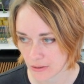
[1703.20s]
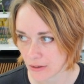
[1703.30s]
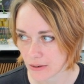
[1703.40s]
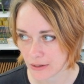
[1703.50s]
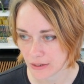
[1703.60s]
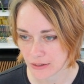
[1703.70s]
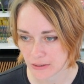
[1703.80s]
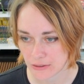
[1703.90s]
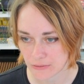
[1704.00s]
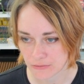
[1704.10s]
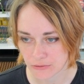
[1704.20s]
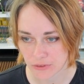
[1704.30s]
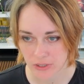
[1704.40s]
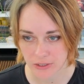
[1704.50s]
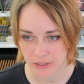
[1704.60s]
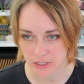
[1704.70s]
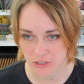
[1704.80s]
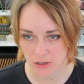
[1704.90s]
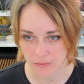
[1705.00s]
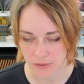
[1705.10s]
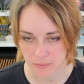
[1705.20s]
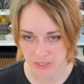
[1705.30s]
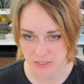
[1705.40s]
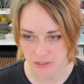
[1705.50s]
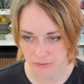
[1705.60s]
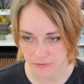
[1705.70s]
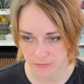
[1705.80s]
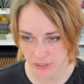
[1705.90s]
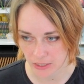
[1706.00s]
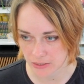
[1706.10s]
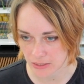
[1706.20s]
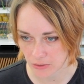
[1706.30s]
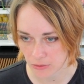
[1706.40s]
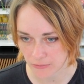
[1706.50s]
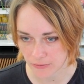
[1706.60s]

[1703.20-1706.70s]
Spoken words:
I really discovered myself when I did all of